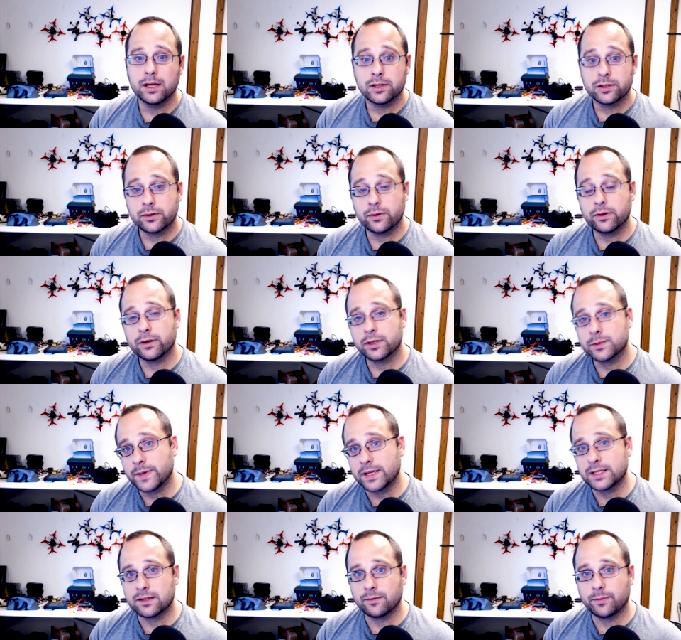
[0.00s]
so they're
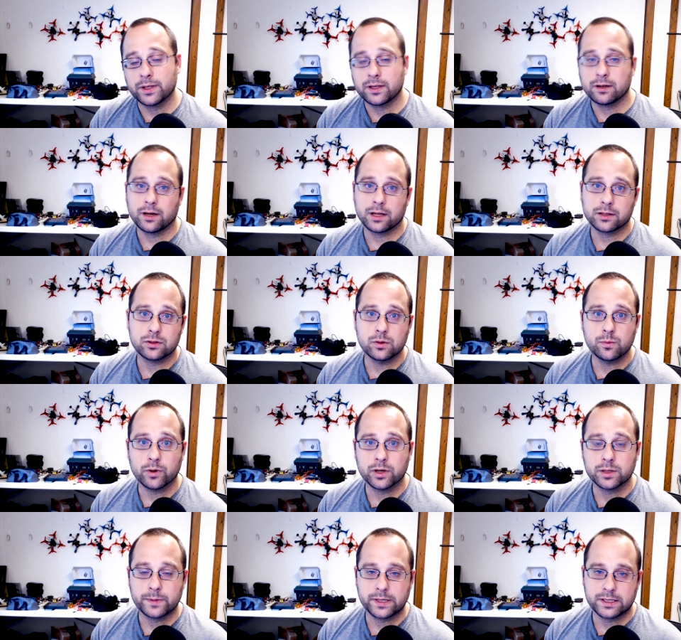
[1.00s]
expensive, but they're not super
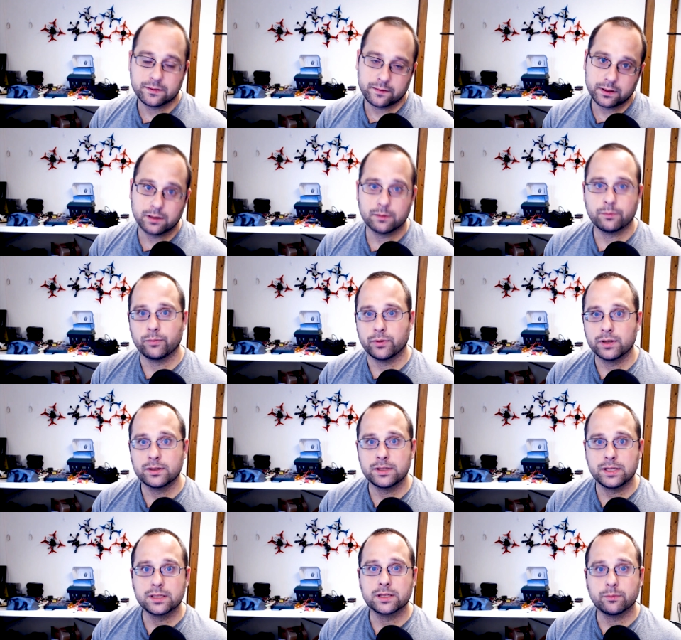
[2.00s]
expensive, and they're, they're
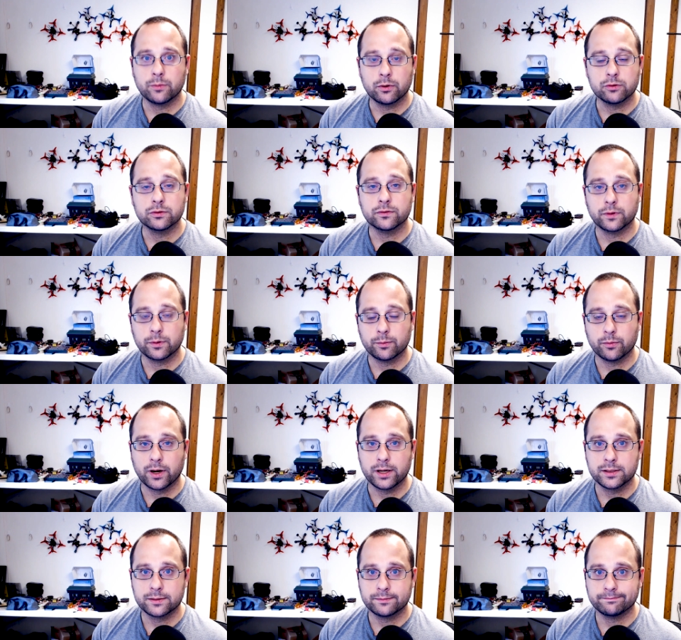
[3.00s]
decent motors for the
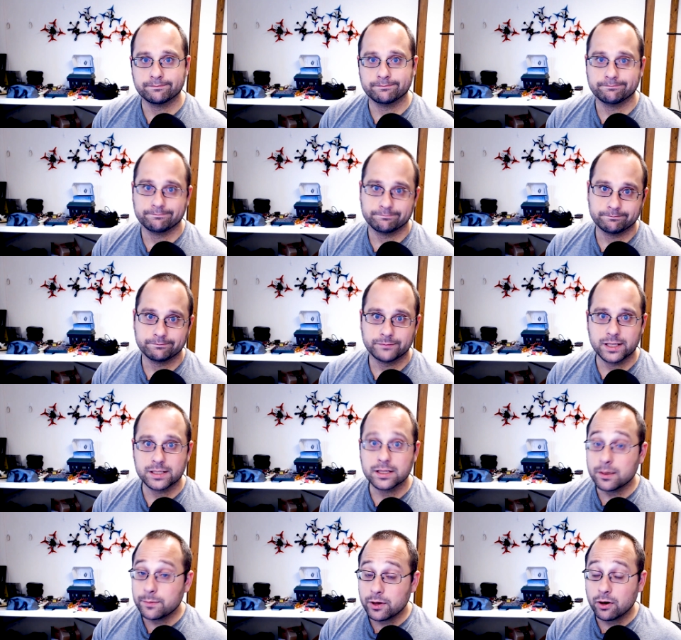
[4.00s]
price. That's
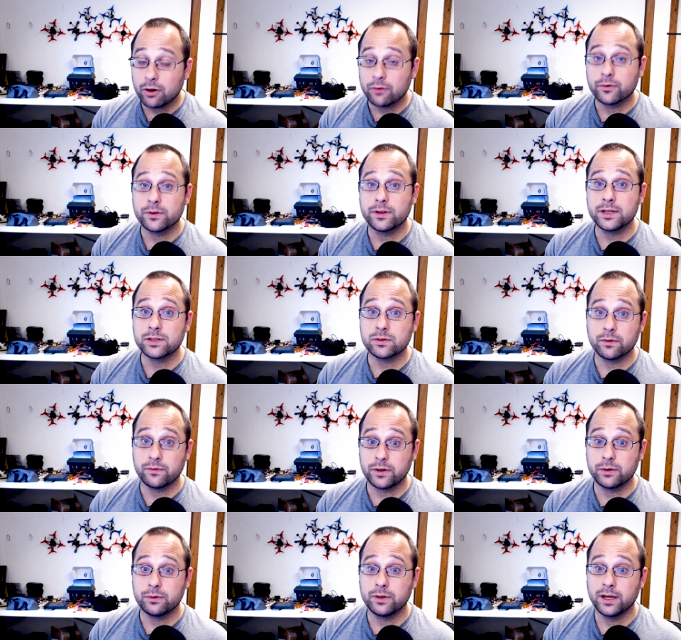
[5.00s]
going to be all for this
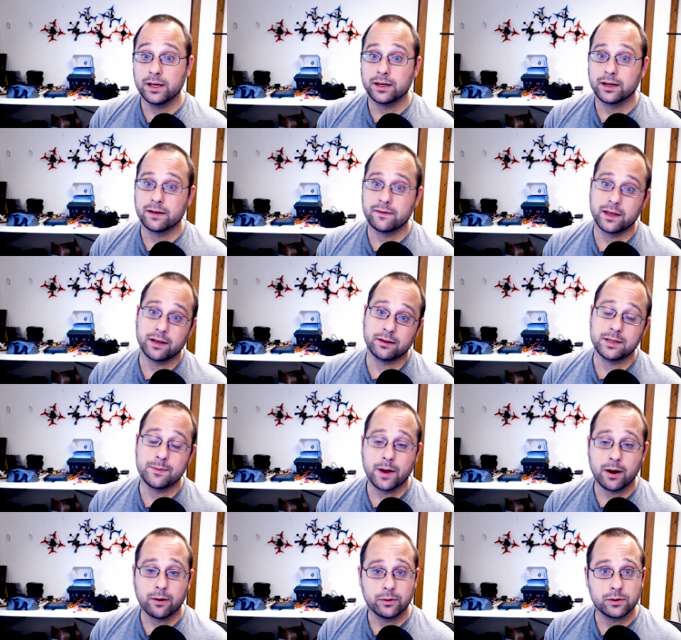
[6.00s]
review of the
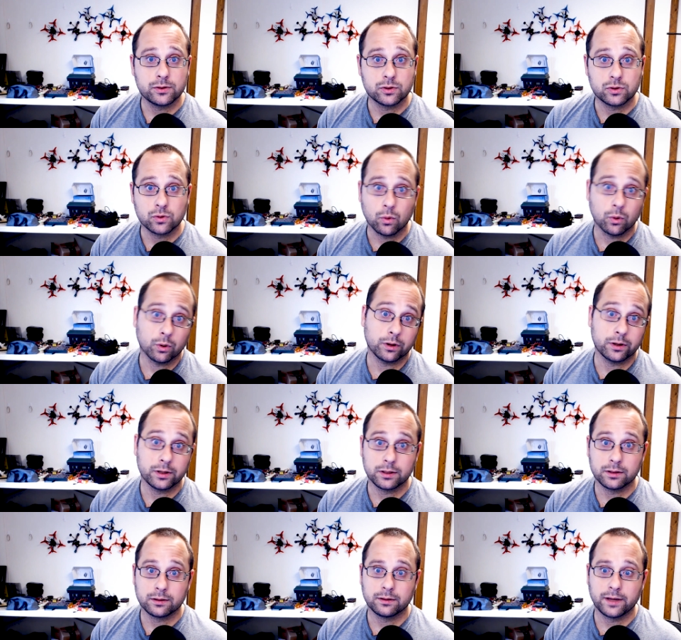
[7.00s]
LDPower
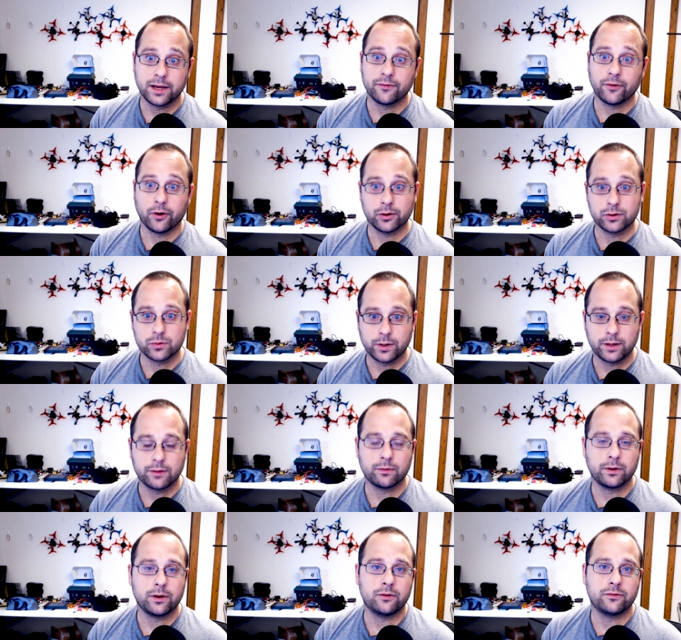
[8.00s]
Sword F R
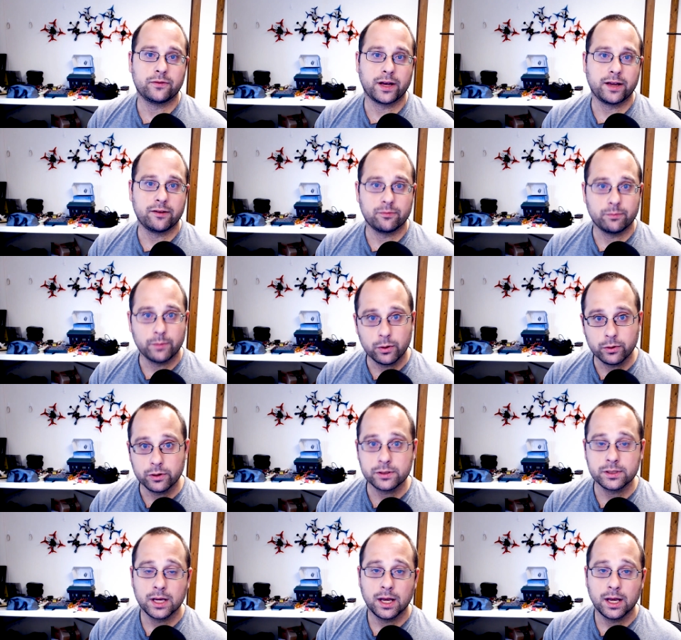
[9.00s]
twenty-three oh five motors.